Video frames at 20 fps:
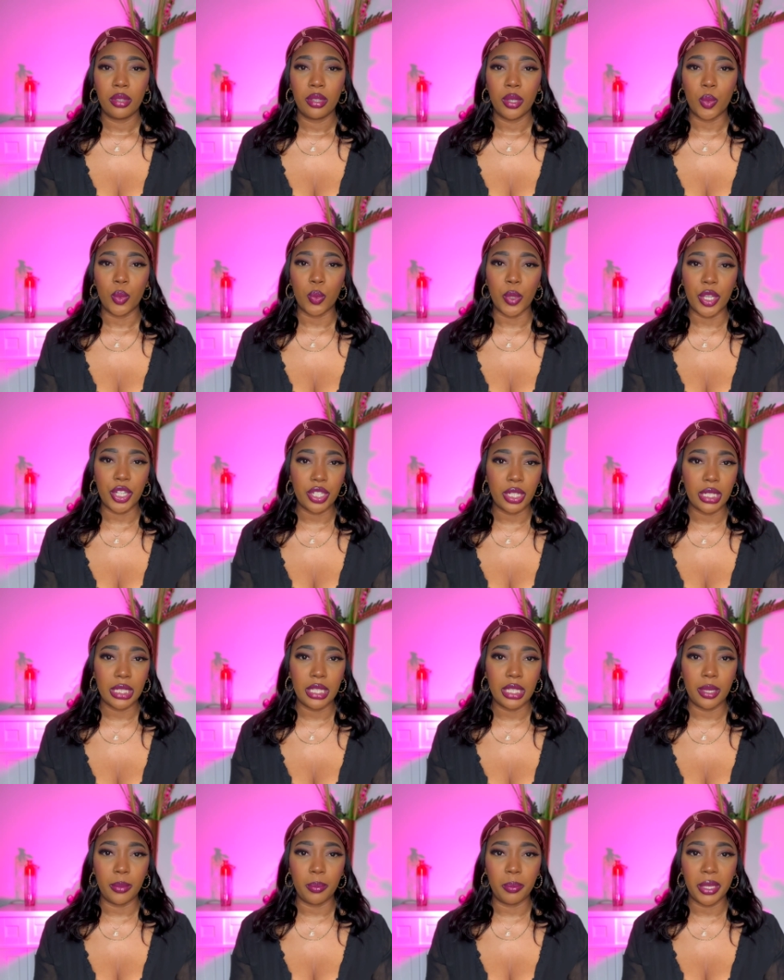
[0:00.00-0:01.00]

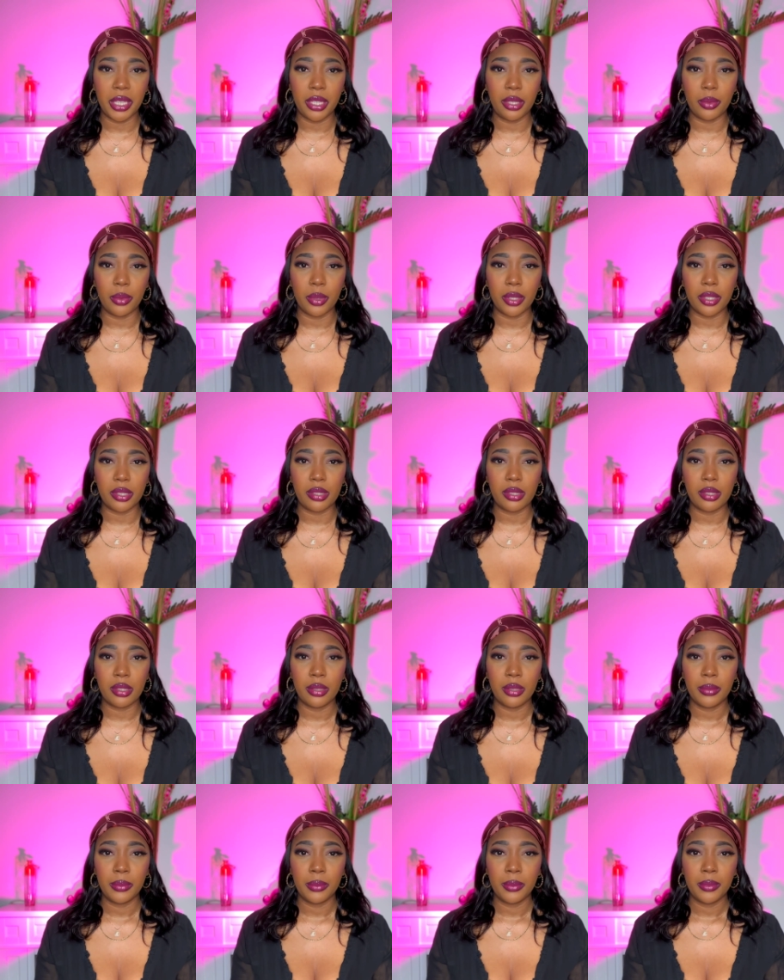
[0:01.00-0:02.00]
racially ambiguous,
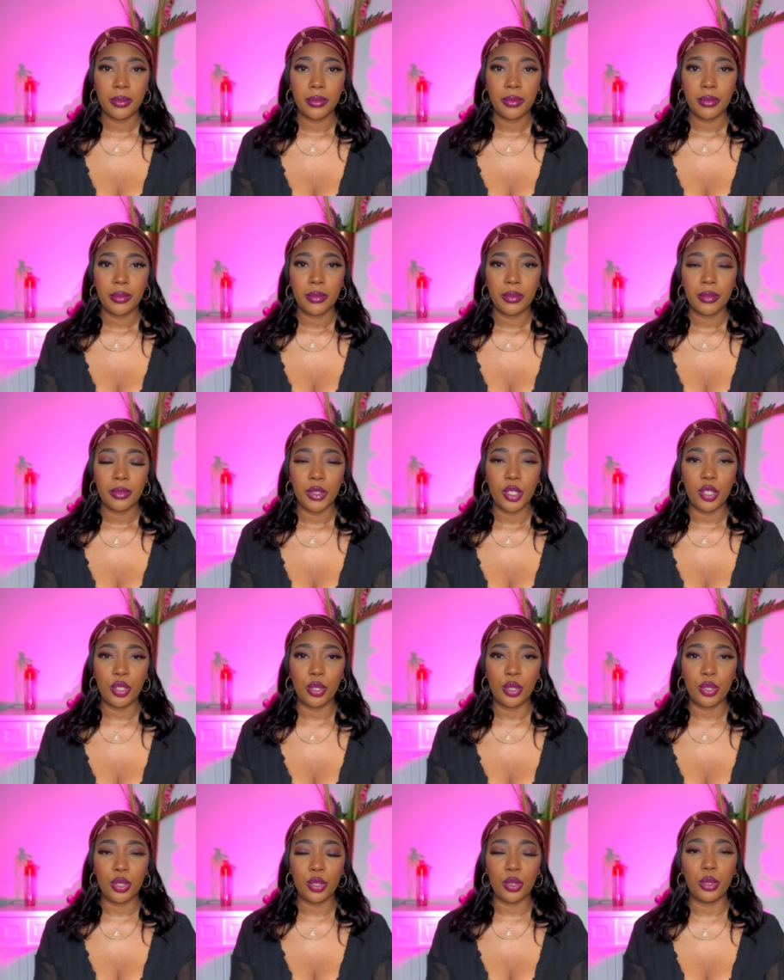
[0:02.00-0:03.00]
you
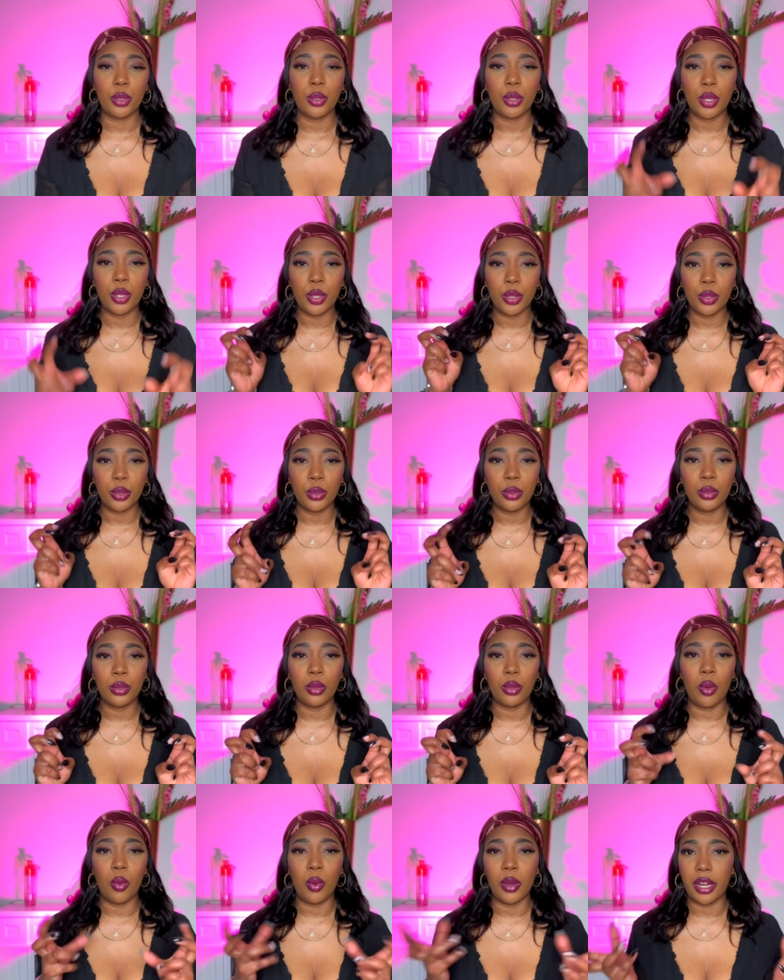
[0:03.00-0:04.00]
know, to look cool
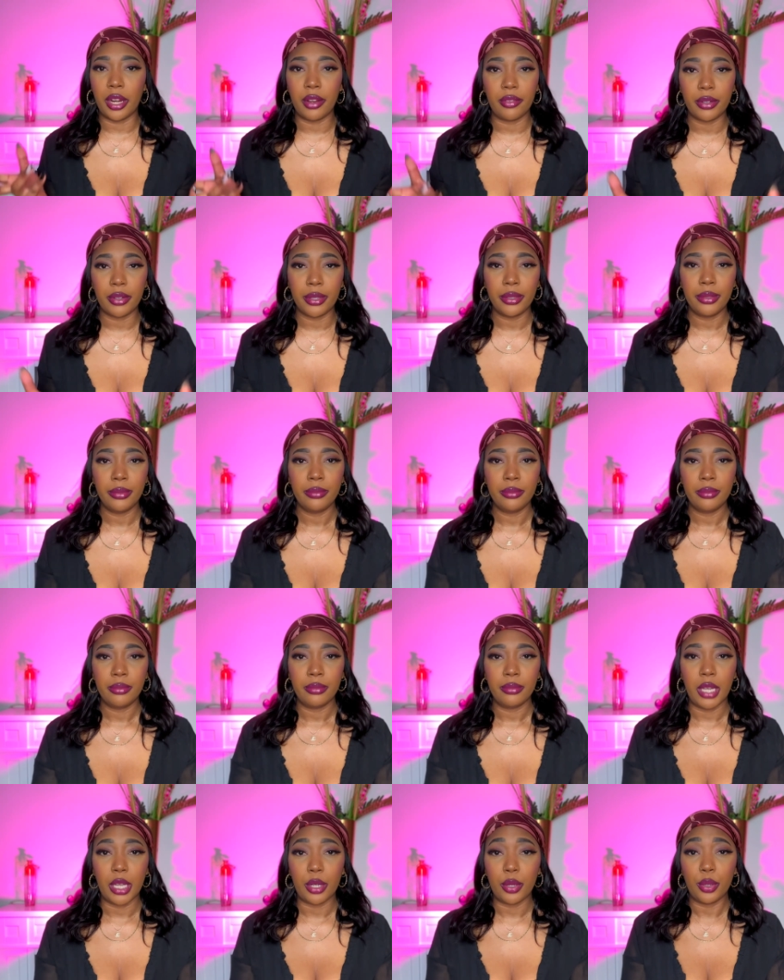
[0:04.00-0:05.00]
or whatever.
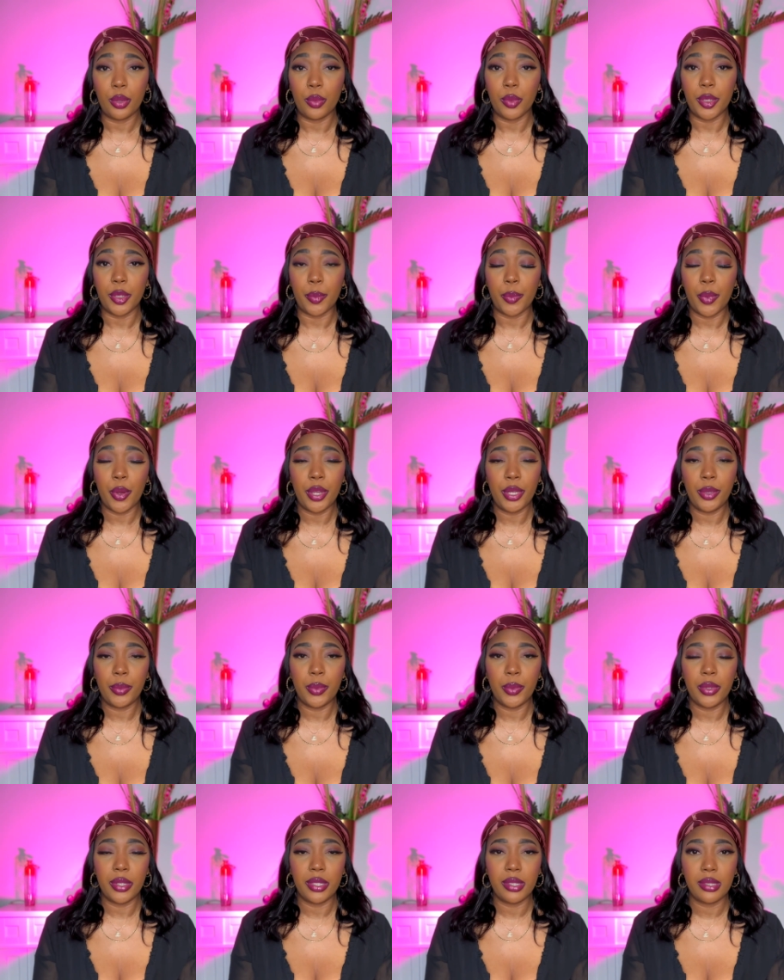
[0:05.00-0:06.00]
I don't know what the point
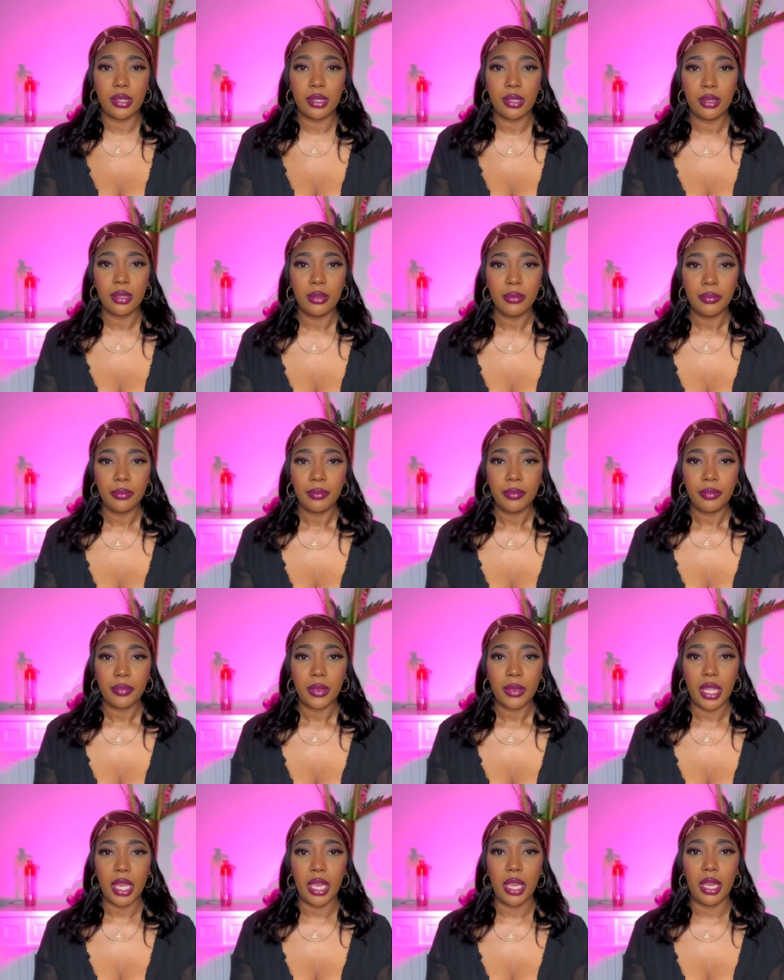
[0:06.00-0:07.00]
was.
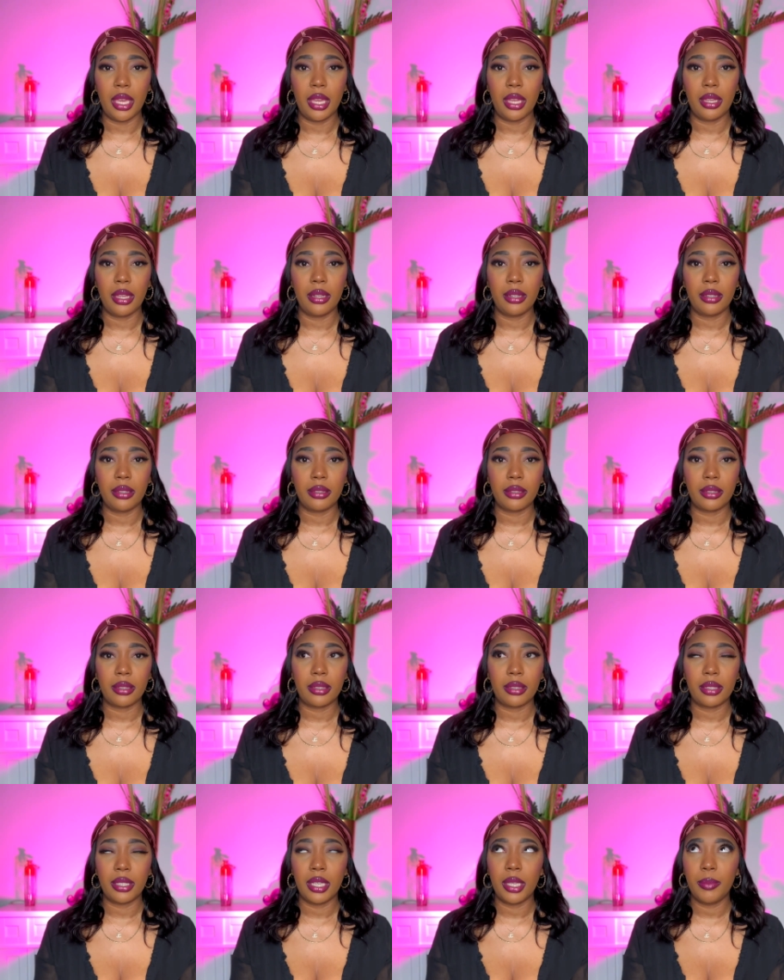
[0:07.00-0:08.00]
And
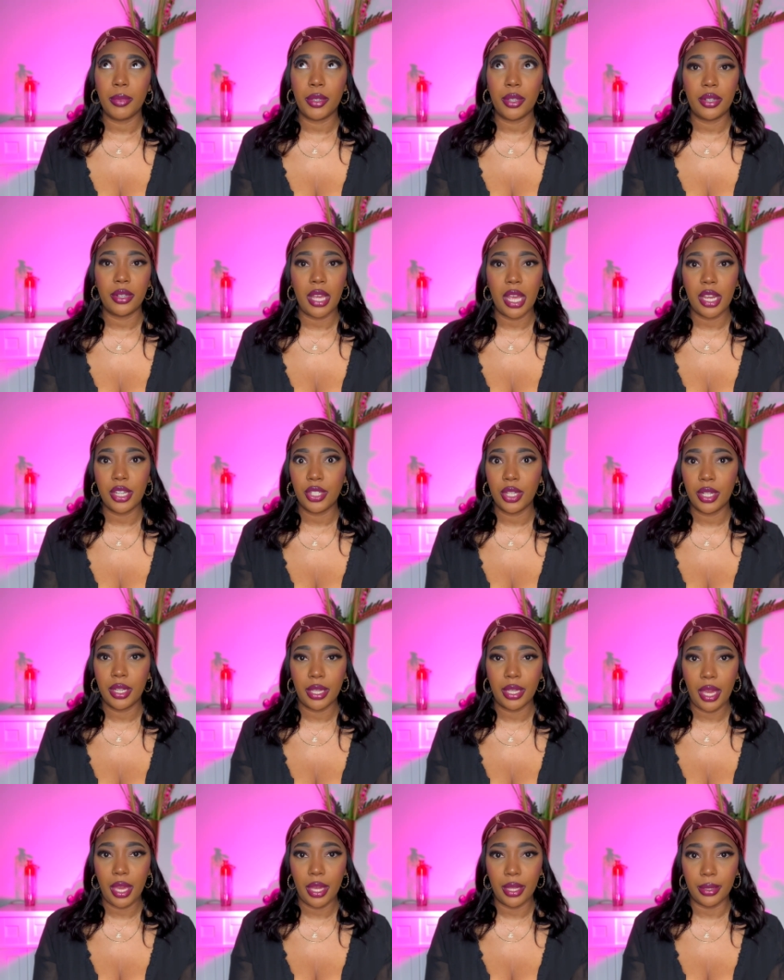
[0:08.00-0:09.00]
Kim Kardashian
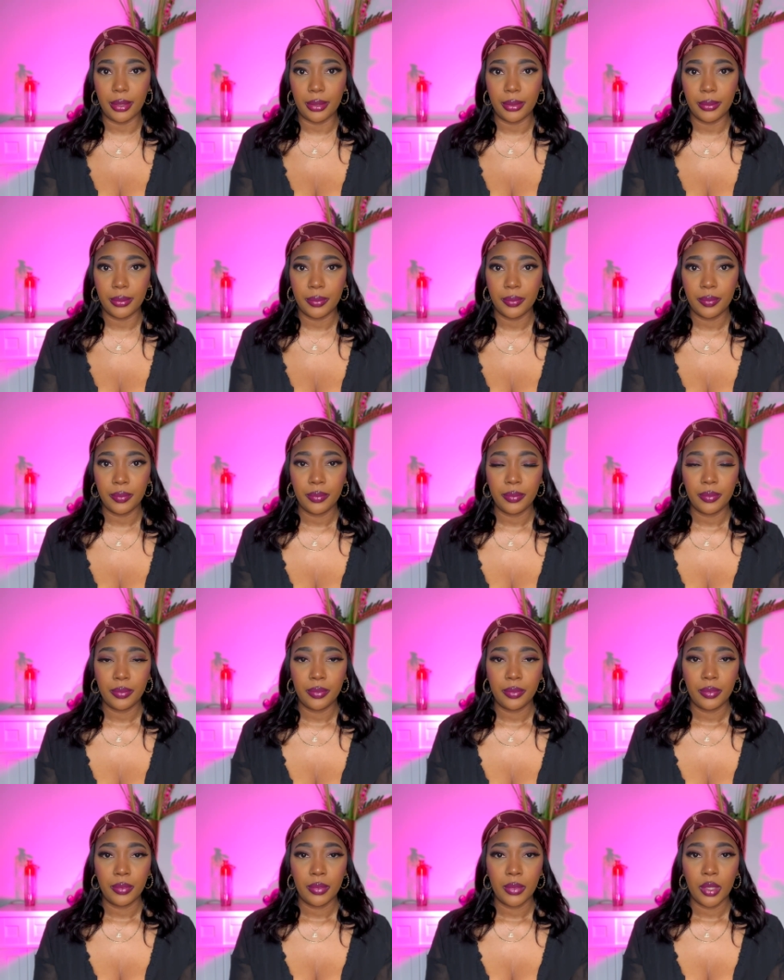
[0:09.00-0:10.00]
again,
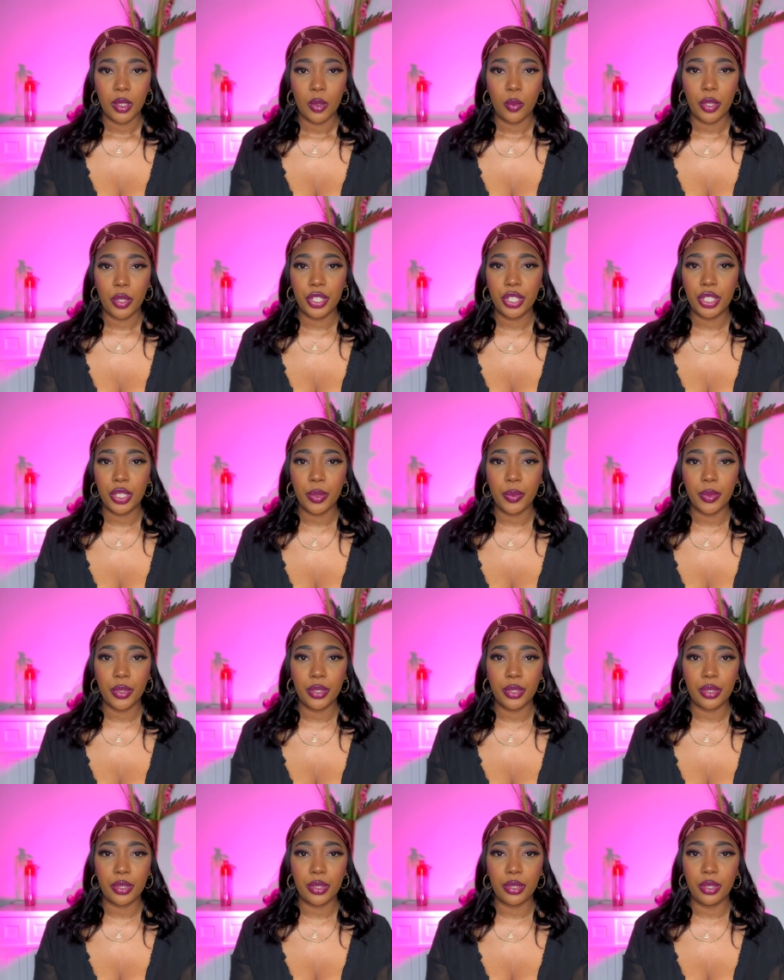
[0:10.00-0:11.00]
when she
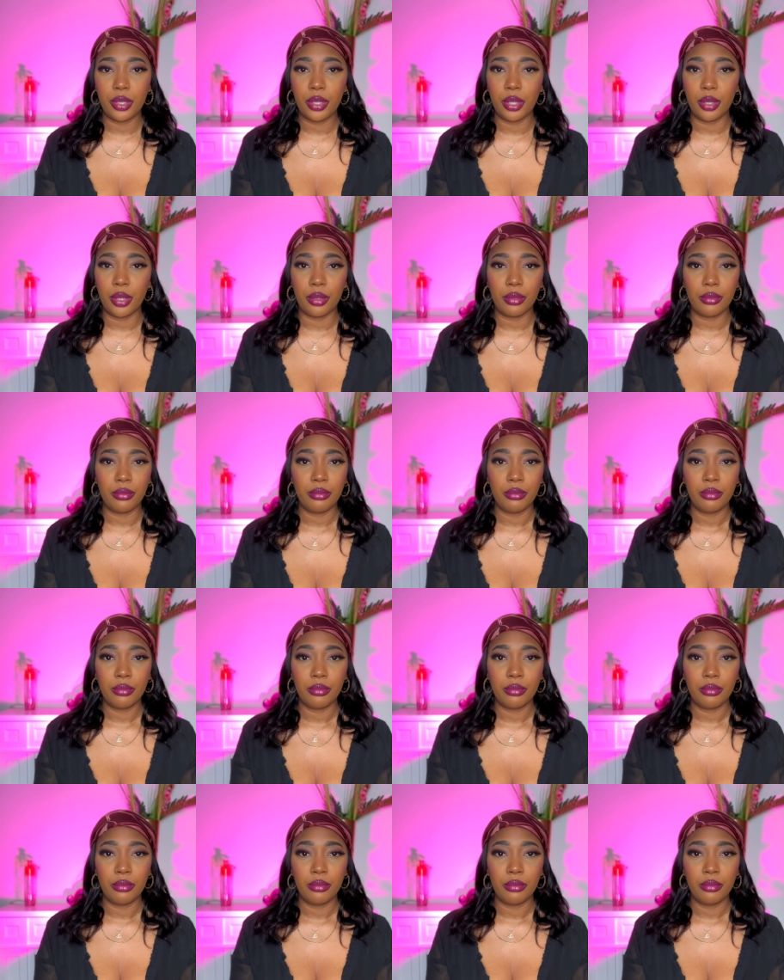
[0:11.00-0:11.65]
was, you know,